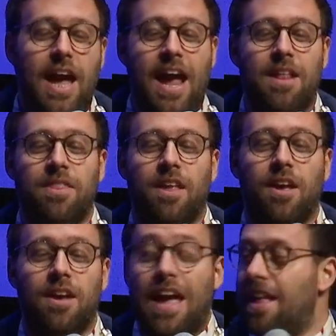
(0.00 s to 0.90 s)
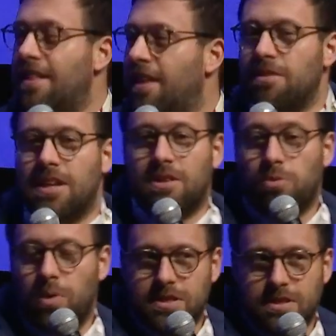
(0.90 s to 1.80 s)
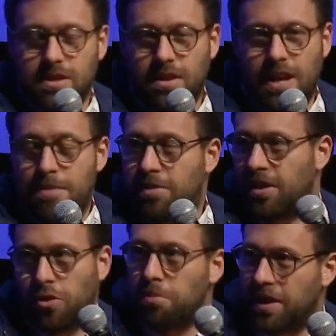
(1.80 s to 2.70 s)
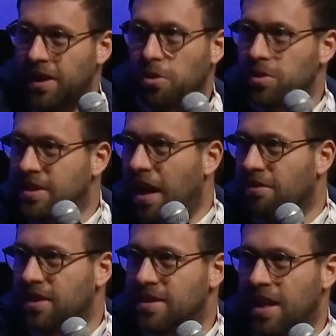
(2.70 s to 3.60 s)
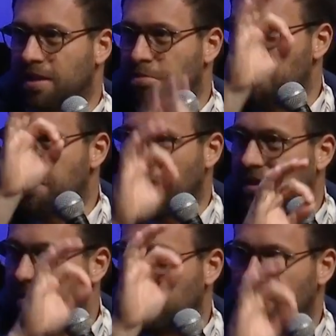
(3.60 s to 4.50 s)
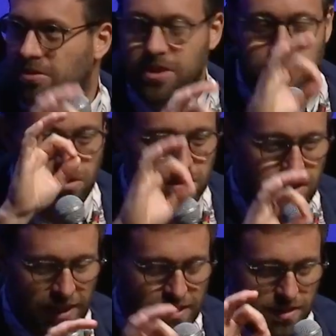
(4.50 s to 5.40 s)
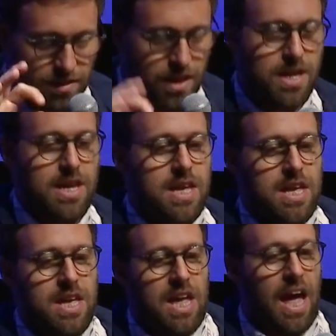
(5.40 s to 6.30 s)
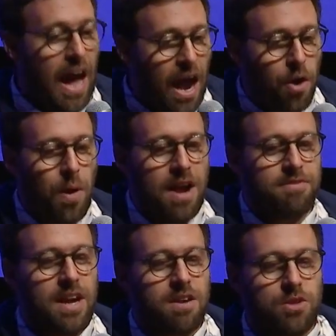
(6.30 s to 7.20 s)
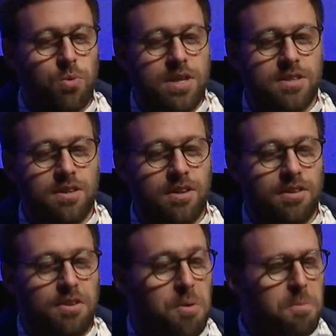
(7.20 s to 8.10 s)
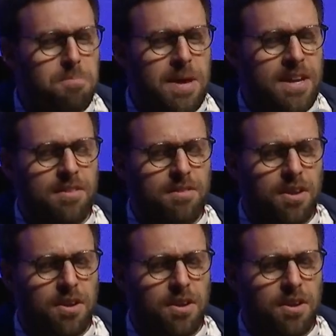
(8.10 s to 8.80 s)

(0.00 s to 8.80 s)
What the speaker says: and it was empty, nobody, no sound. It's like perfect, you know, crystal clean. I arrived there. It was a big